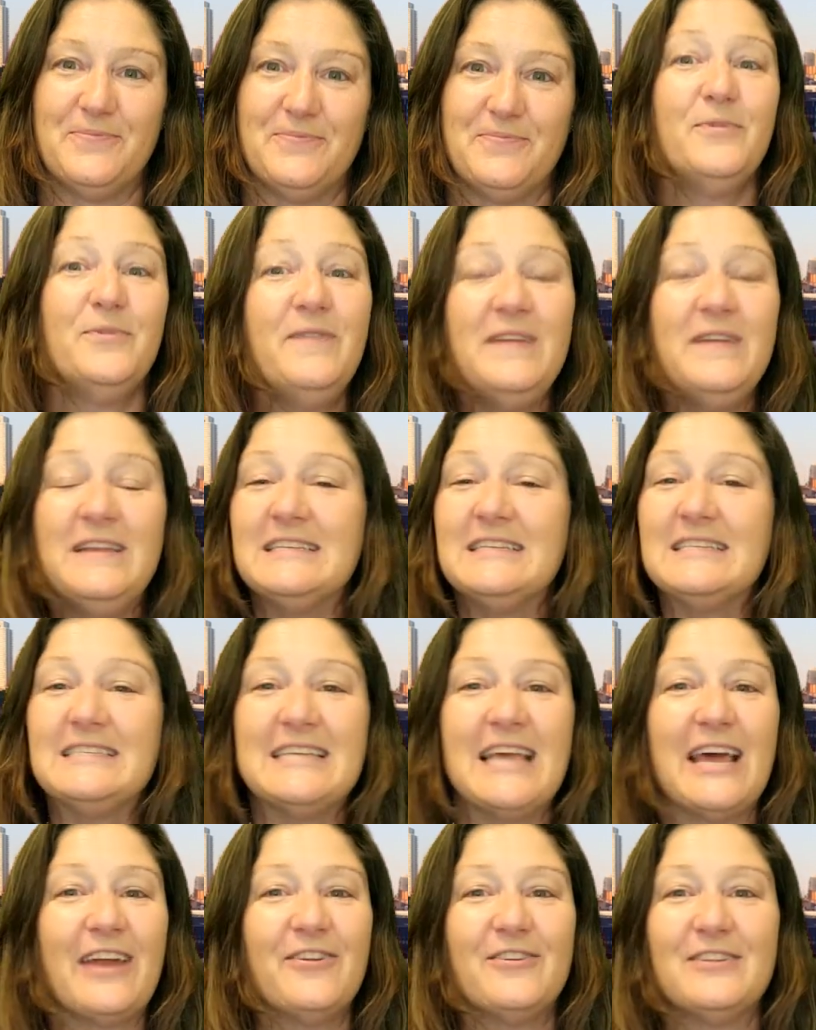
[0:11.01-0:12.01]
Moving to
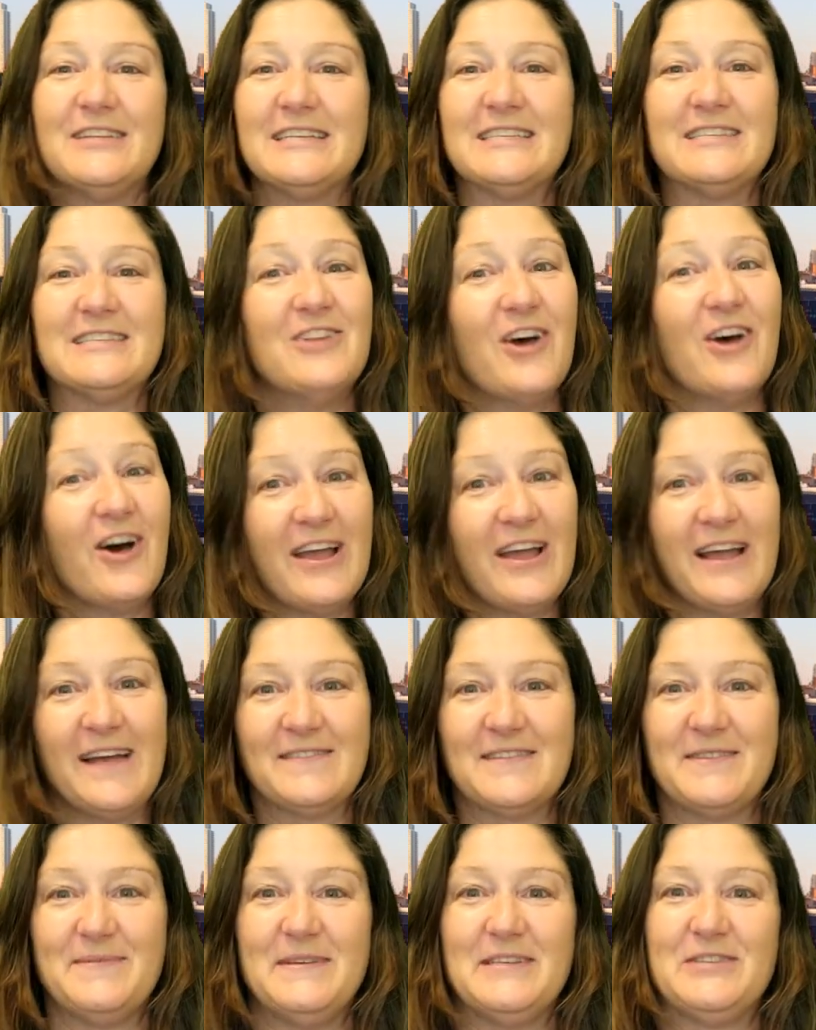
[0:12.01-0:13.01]
Seattle does not
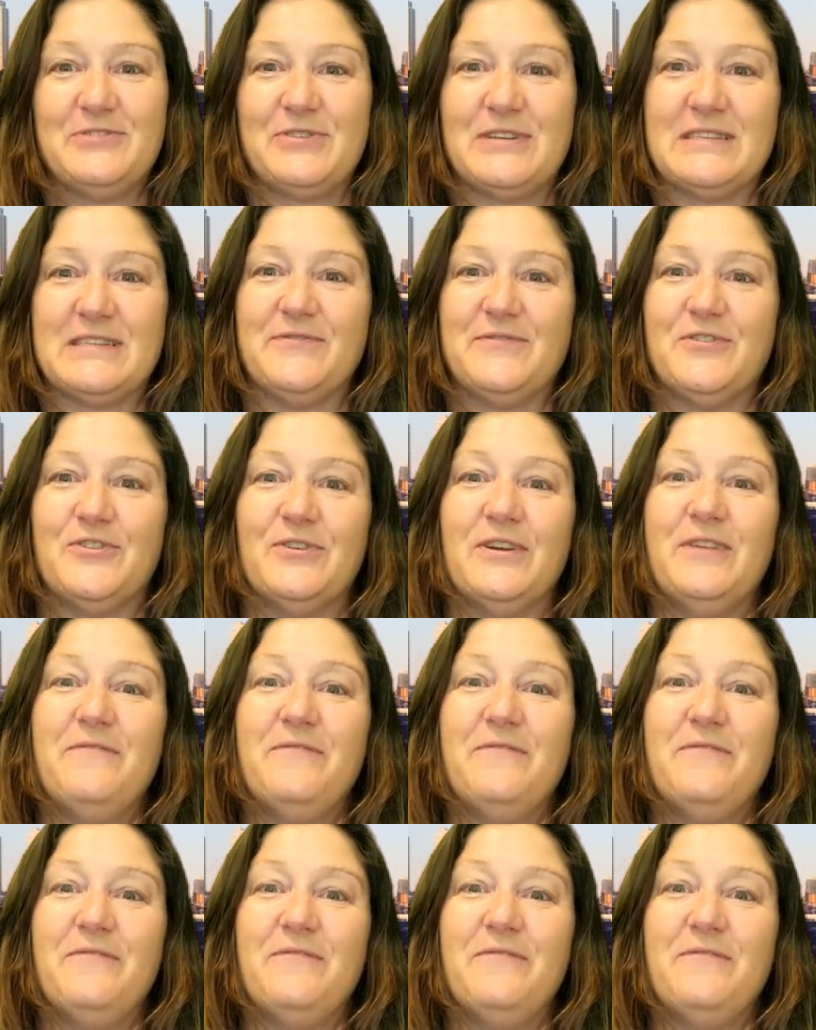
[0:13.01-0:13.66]
have to be stressful.